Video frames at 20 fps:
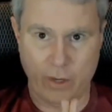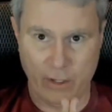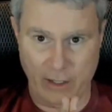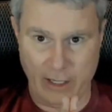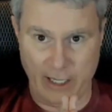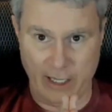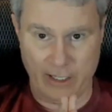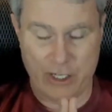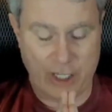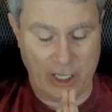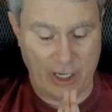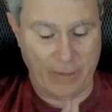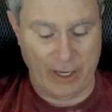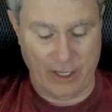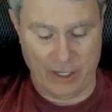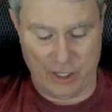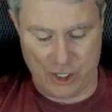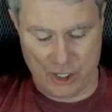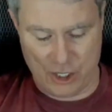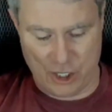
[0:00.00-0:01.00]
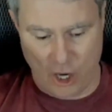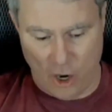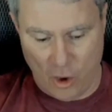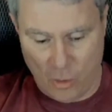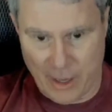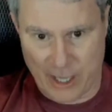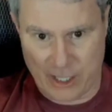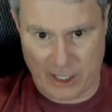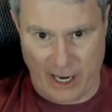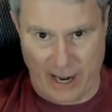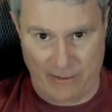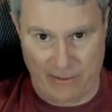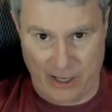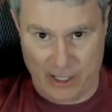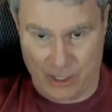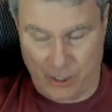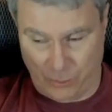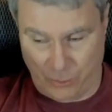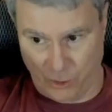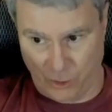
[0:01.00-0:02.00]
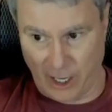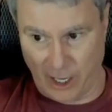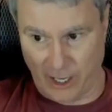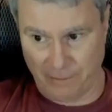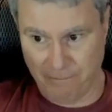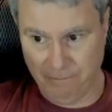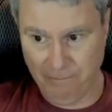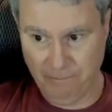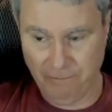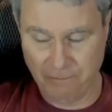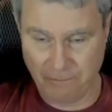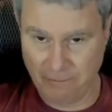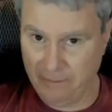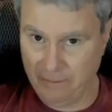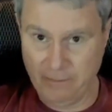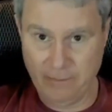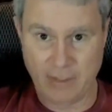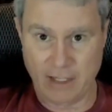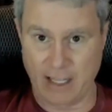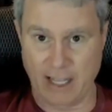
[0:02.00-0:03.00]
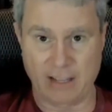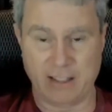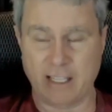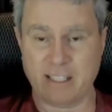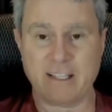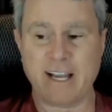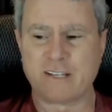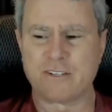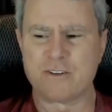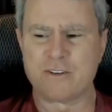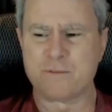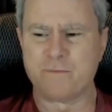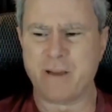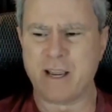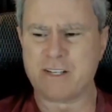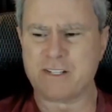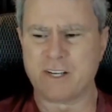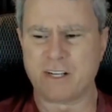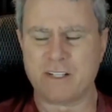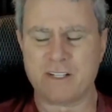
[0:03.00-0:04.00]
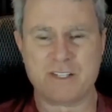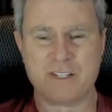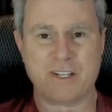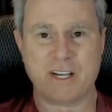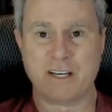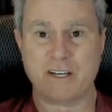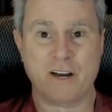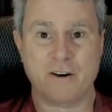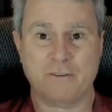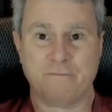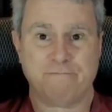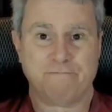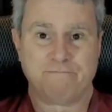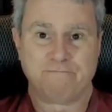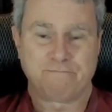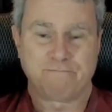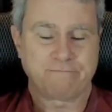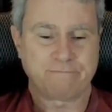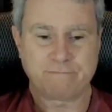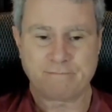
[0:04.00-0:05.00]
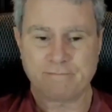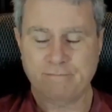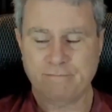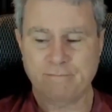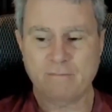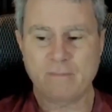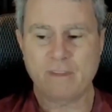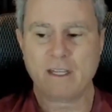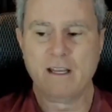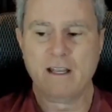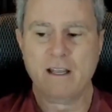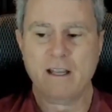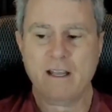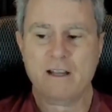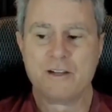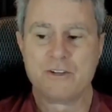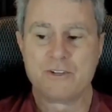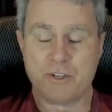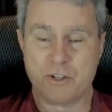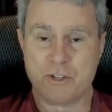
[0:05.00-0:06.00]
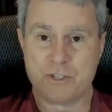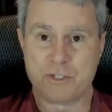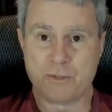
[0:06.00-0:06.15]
illegitimate, so much evidence of fraud, that the electors basically said no. So the